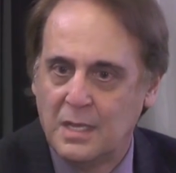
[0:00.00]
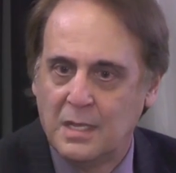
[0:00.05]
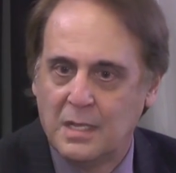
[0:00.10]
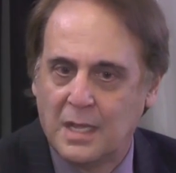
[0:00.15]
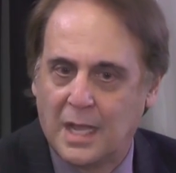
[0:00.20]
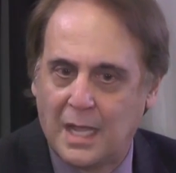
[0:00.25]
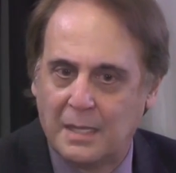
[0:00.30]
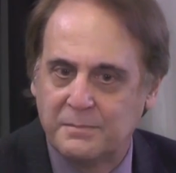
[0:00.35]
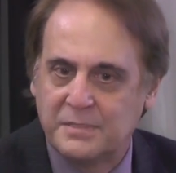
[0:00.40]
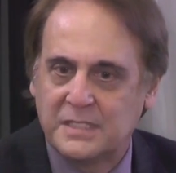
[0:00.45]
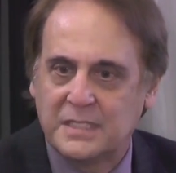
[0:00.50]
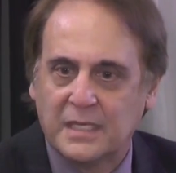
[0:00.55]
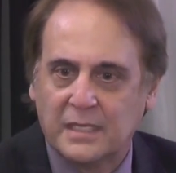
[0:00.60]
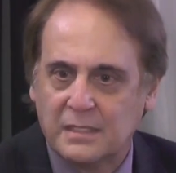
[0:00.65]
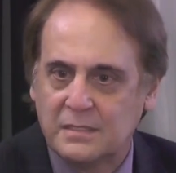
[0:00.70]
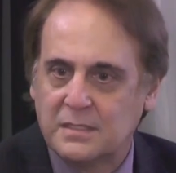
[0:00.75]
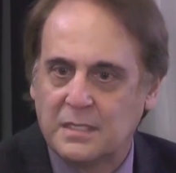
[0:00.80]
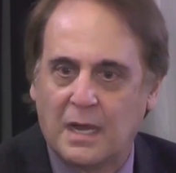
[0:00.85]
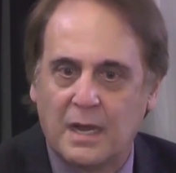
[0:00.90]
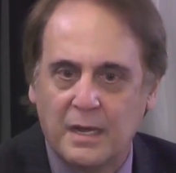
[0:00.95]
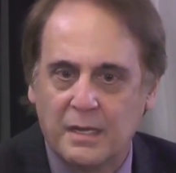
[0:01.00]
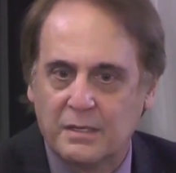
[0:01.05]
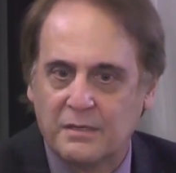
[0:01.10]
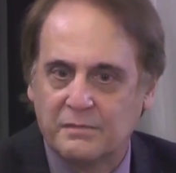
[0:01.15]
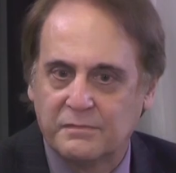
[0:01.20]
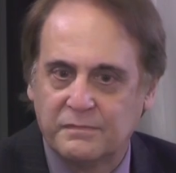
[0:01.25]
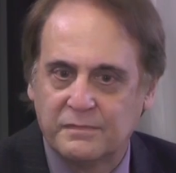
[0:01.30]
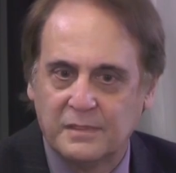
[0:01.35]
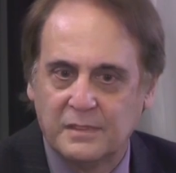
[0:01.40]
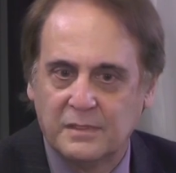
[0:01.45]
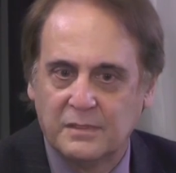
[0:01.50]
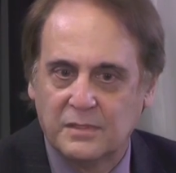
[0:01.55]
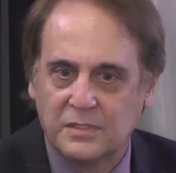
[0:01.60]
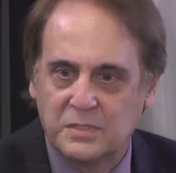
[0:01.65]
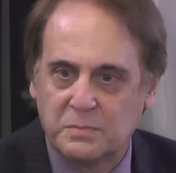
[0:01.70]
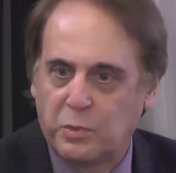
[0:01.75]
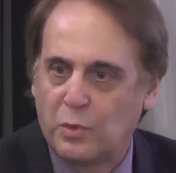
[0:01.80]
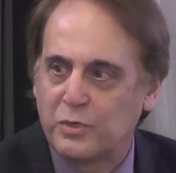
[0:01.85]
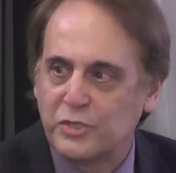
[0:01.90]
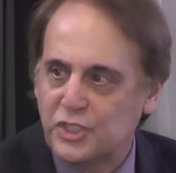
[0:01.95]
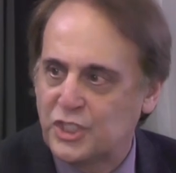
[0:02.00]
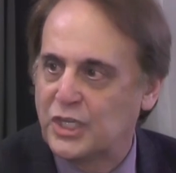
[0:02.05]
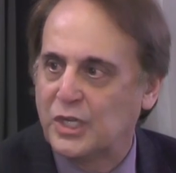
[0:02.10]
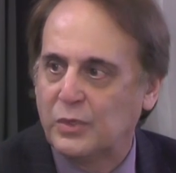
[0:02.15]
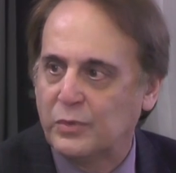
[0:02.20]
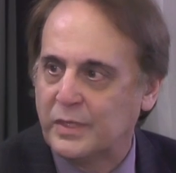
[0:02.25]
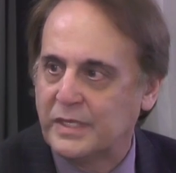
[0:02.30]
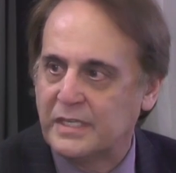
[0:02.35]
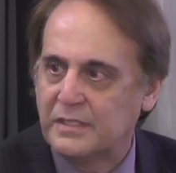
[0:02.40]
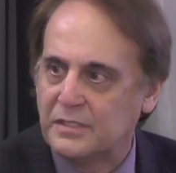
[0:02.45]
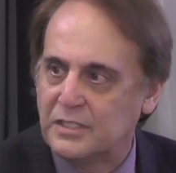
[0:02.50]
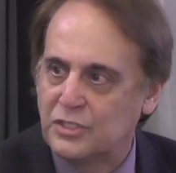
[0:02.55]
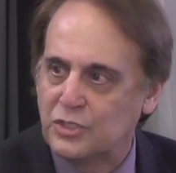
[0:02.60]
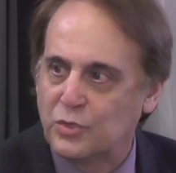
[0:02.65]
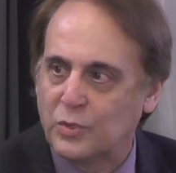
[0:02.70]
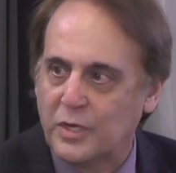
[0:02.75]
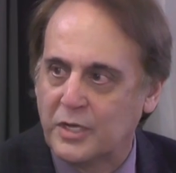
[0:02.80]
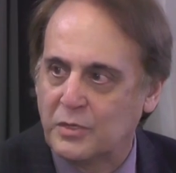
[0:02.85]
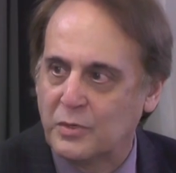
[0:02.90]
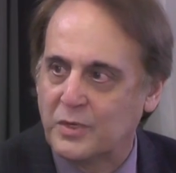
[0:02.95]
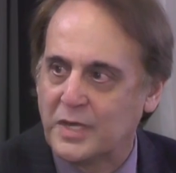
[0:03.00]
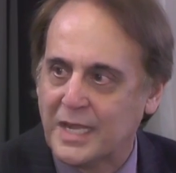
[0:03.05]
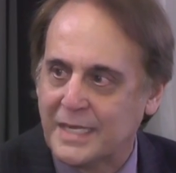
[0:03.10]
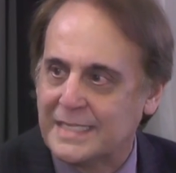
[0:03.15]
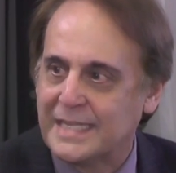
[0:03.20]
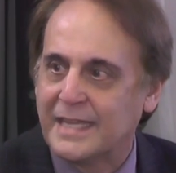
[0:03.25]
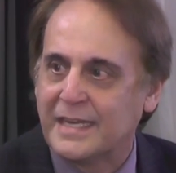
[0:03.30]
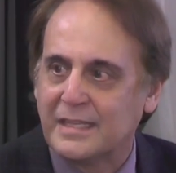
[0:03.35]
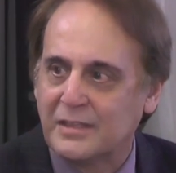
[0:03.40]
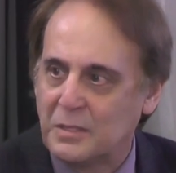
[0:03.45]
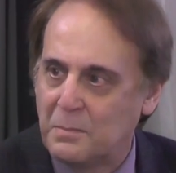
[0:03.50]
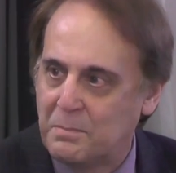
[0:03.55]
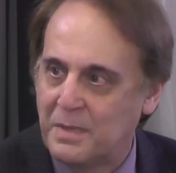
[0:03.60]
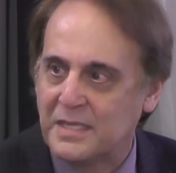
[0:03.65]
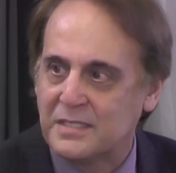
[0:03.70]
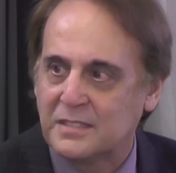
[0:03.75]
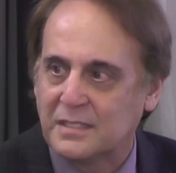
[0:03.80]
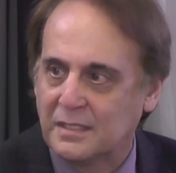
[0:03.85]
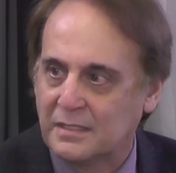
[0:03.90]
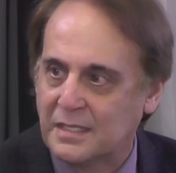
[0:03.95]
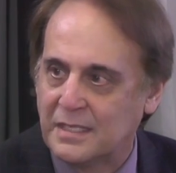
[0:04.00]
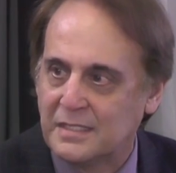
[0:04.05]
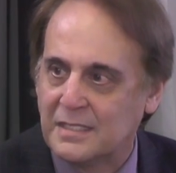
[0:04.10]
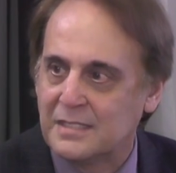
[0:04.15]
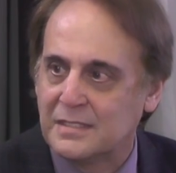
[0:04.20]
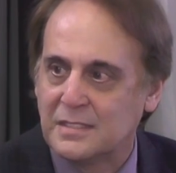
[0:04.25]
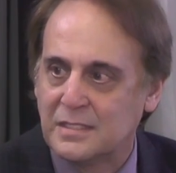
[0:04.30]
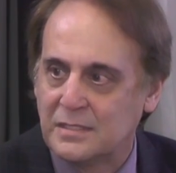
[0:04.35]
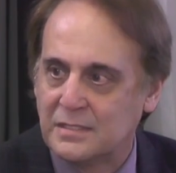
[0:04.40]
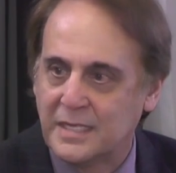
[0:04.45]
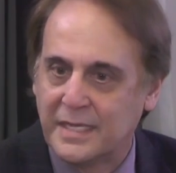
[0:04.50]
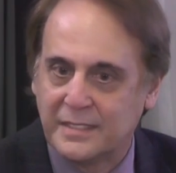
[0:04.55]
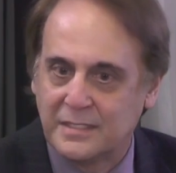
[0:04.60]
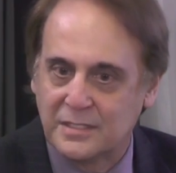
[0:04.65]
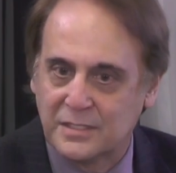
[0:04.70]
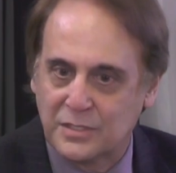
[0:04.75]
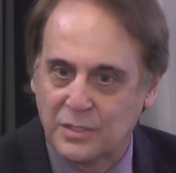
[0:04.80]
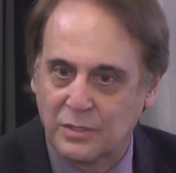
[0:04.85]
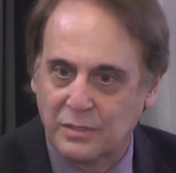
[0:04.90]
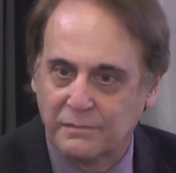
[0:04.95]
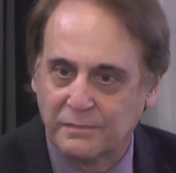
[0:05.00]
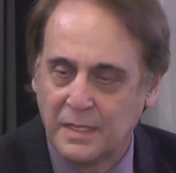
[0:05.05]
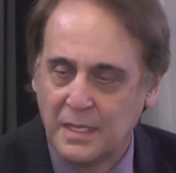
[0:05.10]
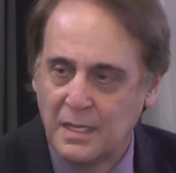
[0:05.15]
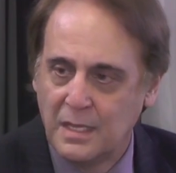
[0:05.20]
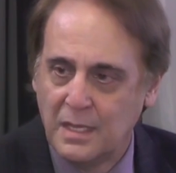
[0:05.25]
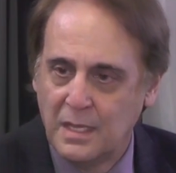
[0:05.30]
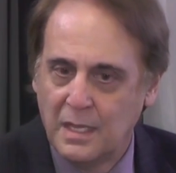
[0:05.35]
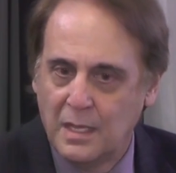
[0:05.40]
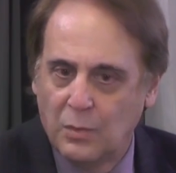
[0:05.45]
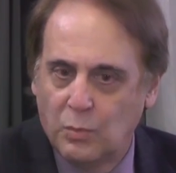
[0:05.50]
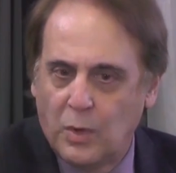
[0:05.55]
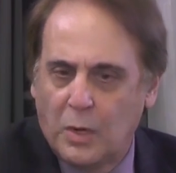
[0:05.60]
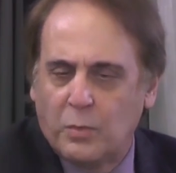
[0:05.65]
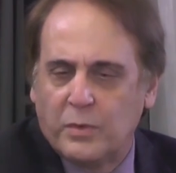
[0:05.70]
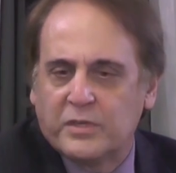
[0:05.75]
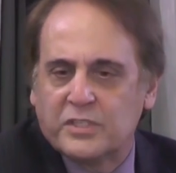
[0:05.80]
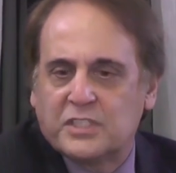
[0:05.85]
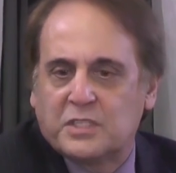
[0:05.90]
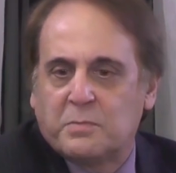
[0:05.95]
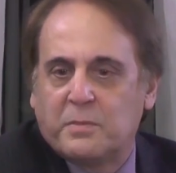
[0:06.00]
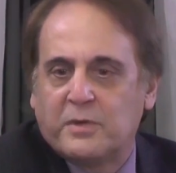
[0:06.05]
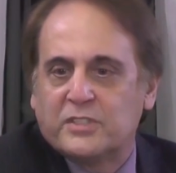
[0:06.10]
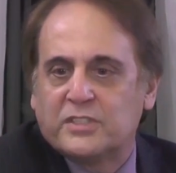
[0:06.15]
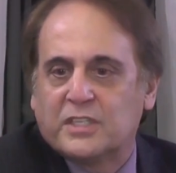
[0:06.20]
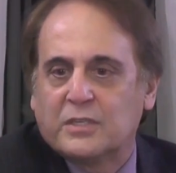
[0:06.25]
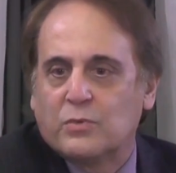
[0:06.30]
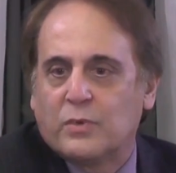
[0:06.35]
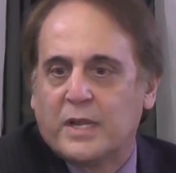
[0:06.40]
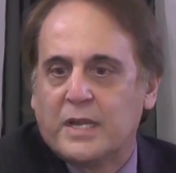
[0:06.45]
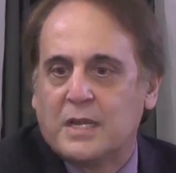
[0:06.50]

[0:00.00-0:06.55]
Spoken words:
I'm sick and tired of those poor children in Detroit who are not getting the best that they deserve. What we're experiencing right